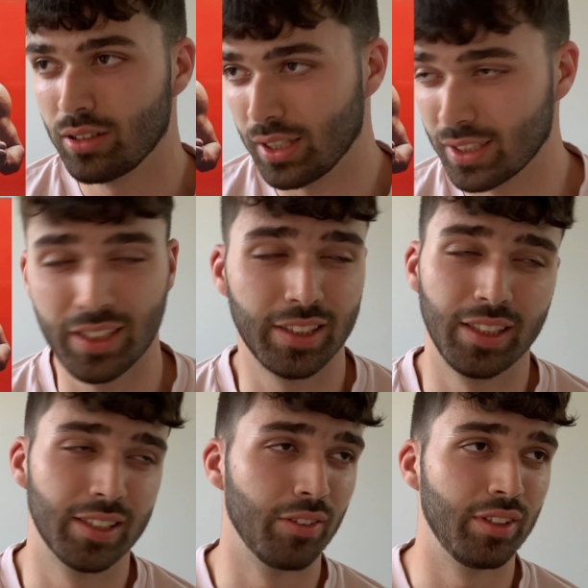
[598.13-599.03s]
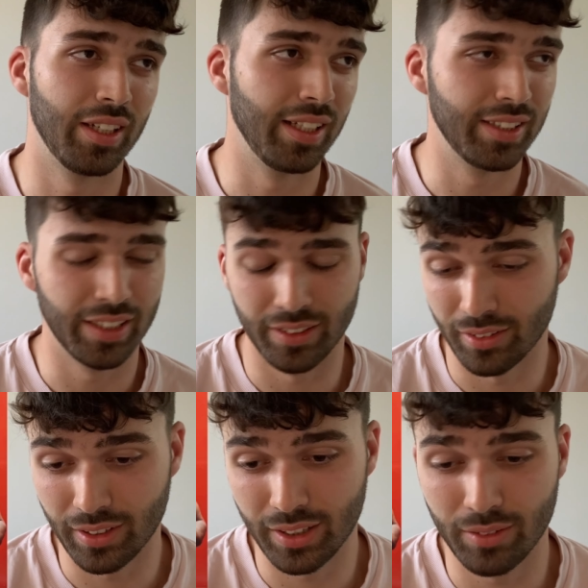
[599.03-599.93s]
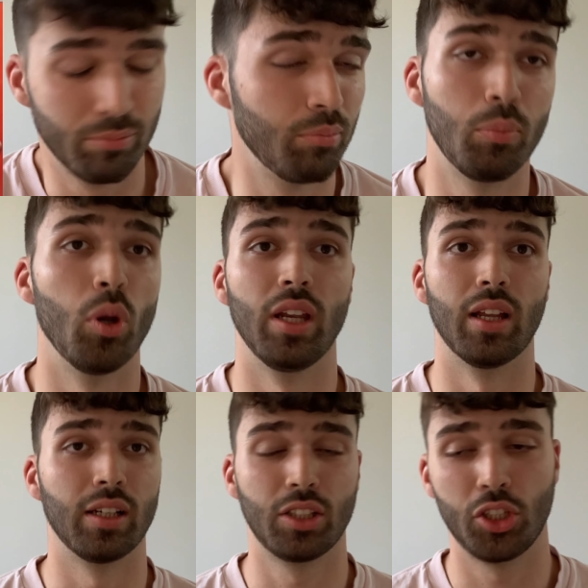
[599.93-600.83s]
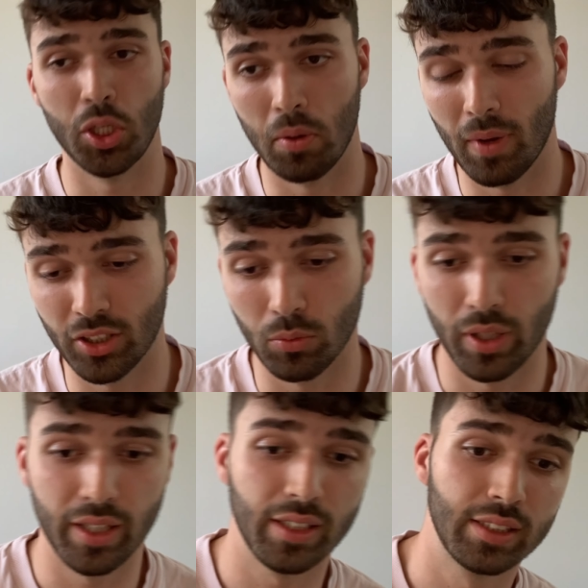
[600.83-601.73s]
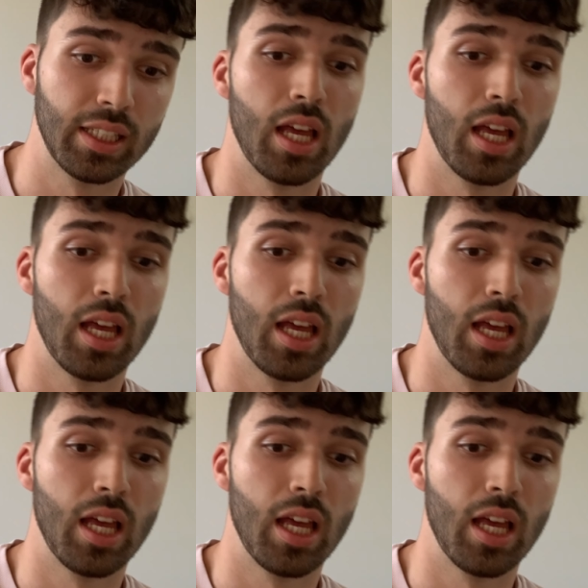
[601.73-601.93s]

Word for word: like 16, 17, 18, pulling like stupid amounts of weight.